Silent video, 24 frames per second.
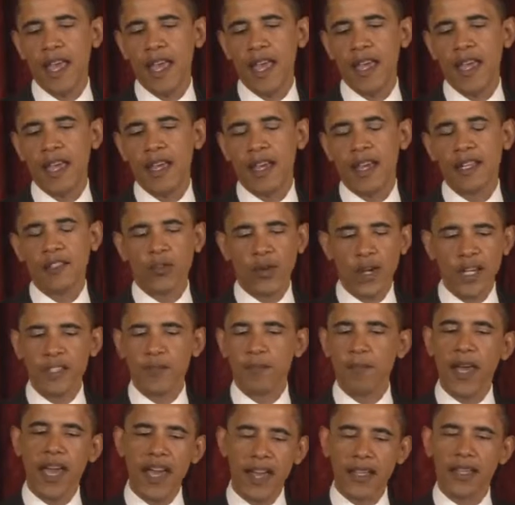And I
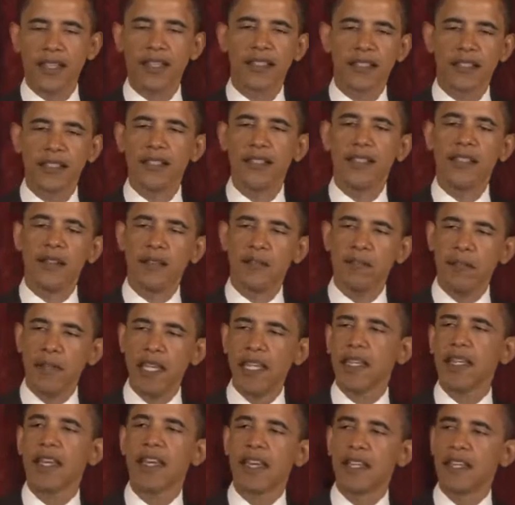trace back
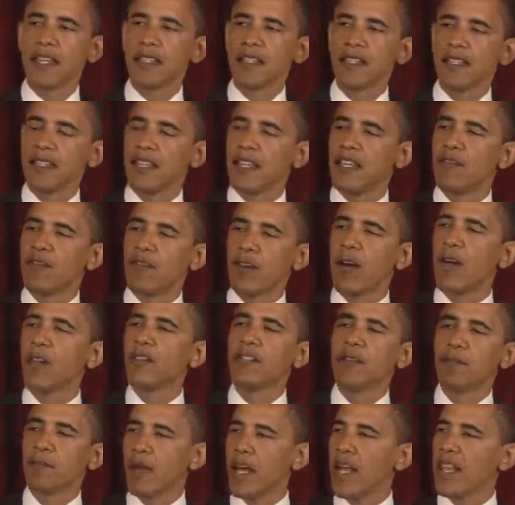me getting
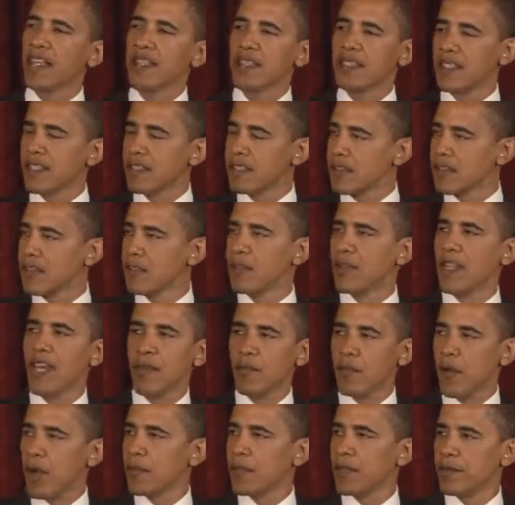involved in politics to
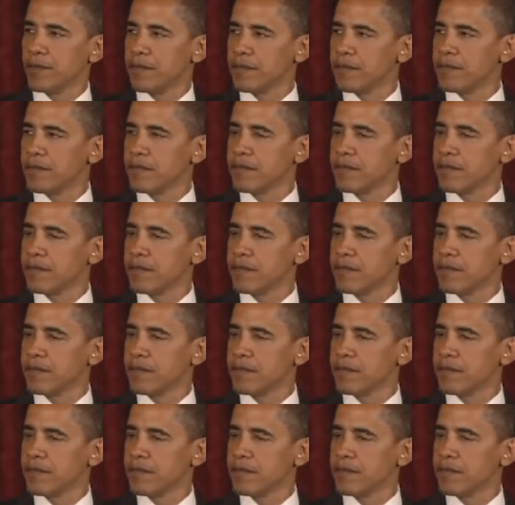that moment,